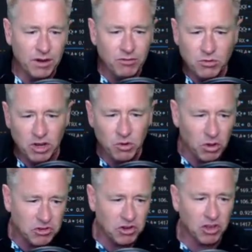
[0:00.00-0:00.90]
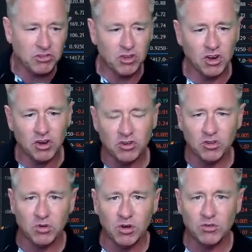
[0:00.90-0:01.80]
Everyone's like, "What's Tesla gonna
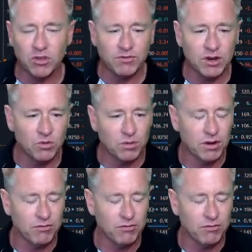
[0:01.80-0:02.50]
do?" I was lifting with my